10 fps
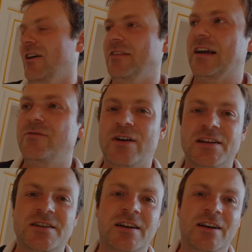On
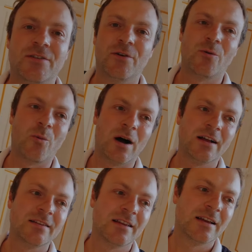average, for
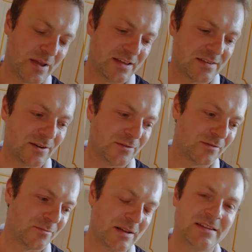one piece
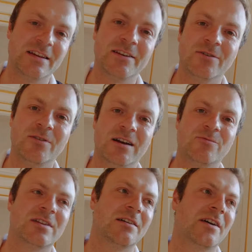of material, I
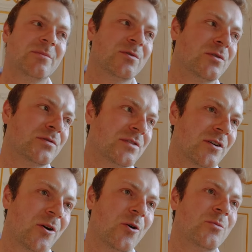would have removed
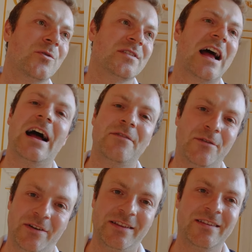almost half
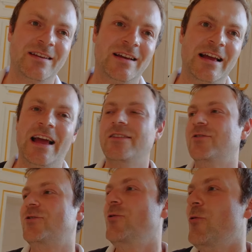of it
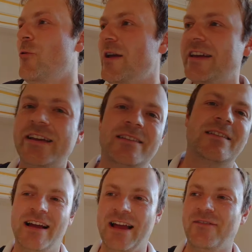and gluing it
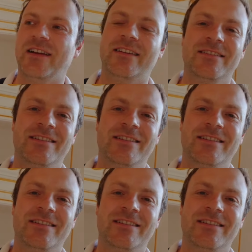heavily.